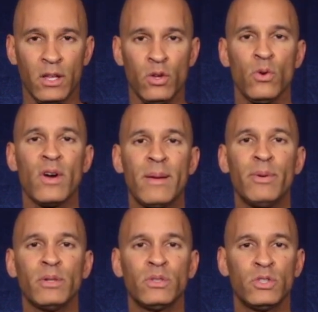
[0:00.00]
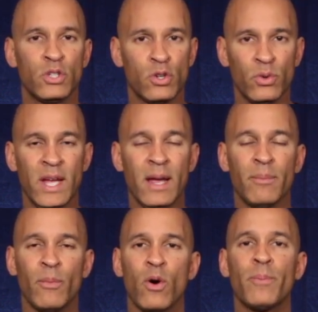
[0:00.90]
you are able to
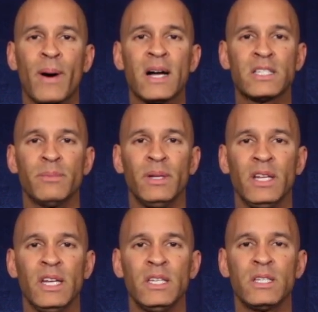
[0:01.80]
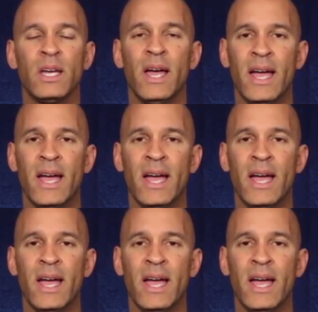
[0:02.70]
create more possibilities